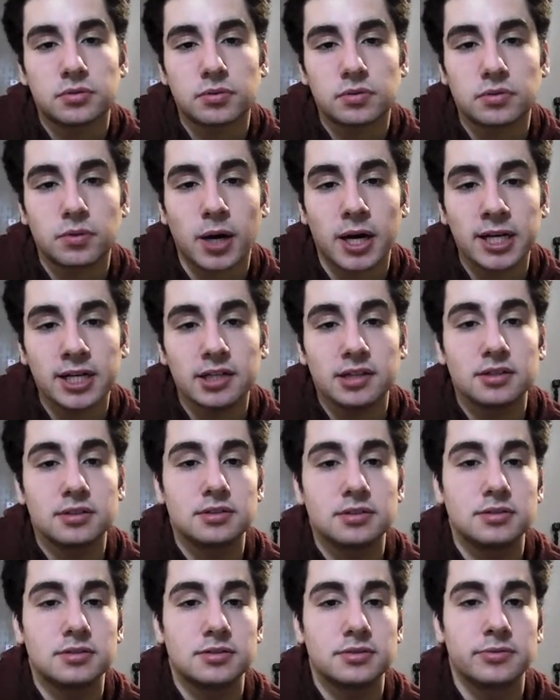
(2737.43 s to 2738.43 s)
what,
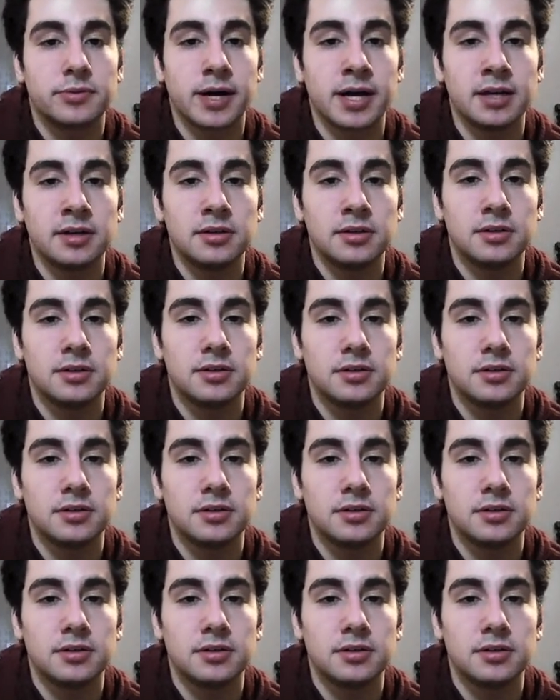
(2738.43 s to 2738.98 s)
when,